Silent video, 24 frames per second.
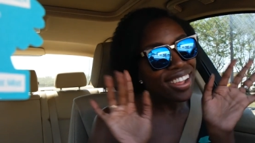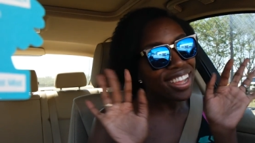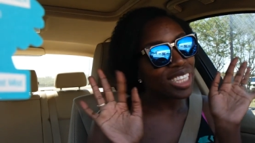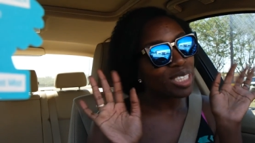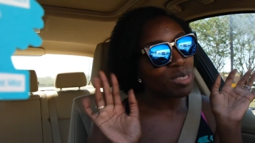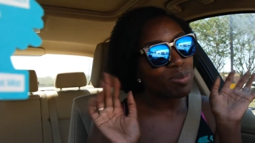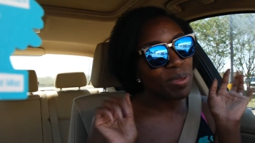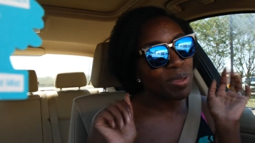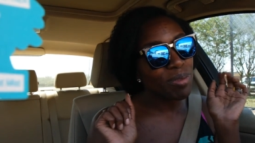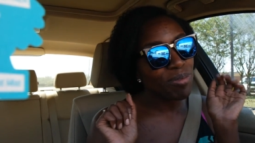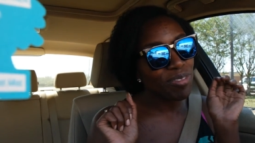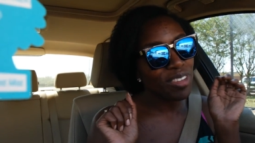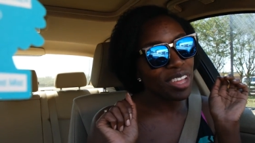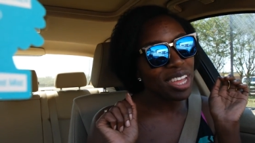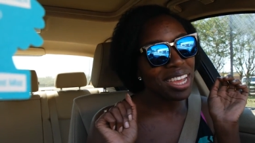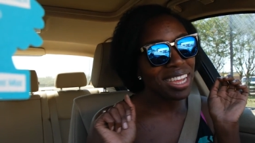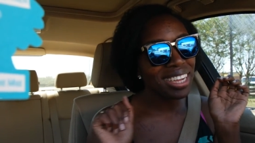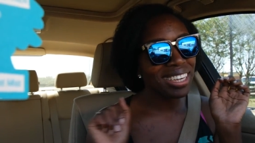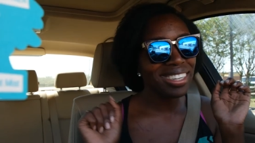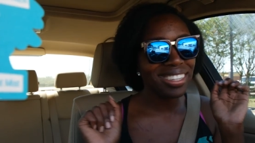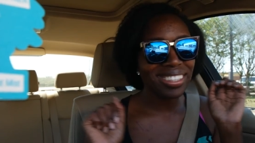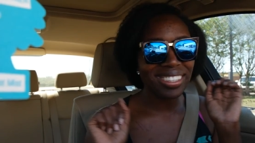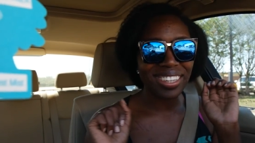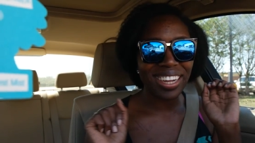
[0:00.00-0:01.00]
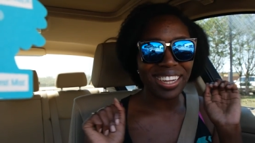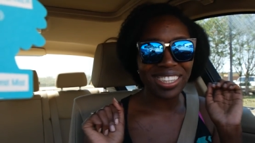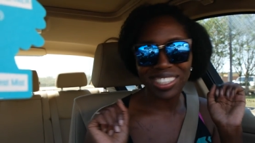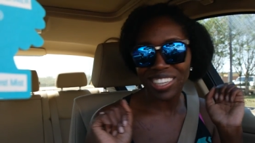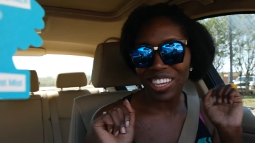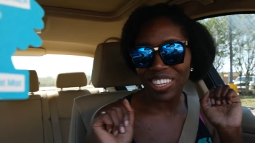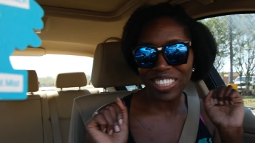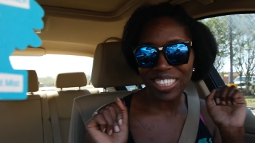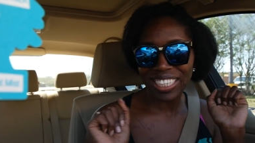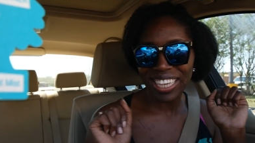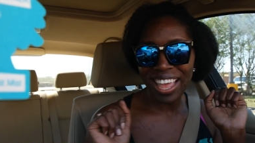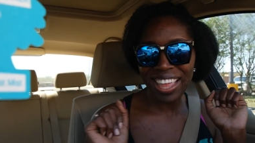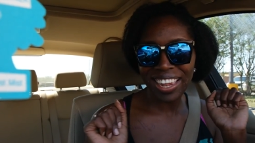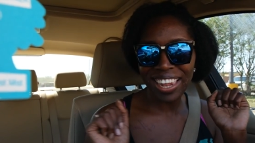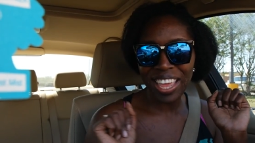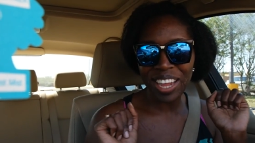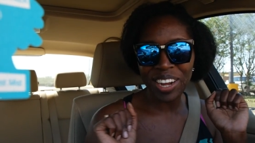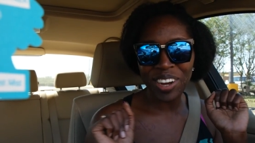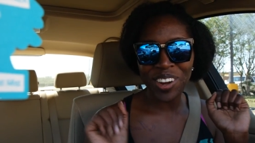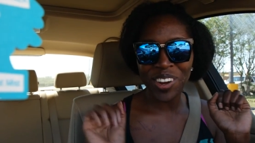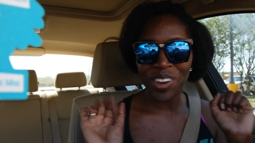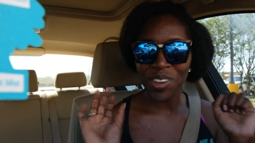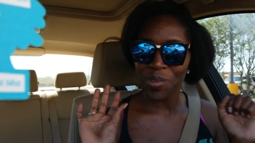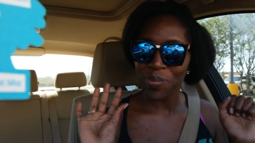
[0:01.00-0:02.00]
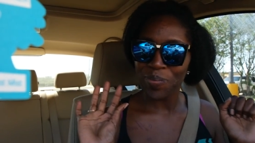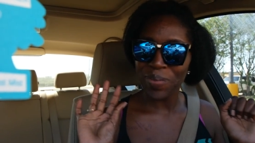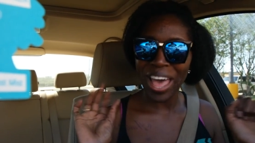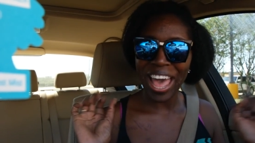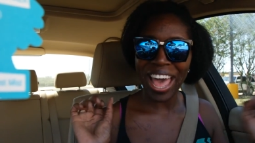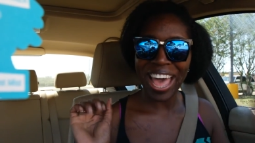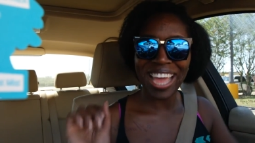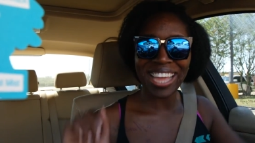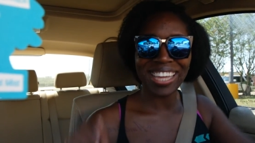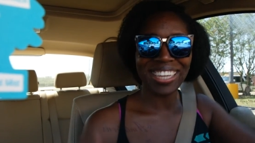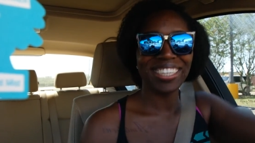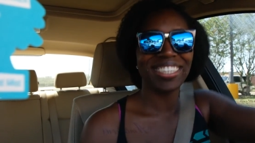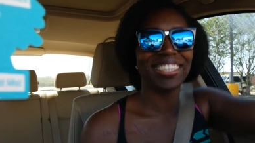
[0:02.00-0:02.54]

it's been fun. I'll talk to y'all later. Bye.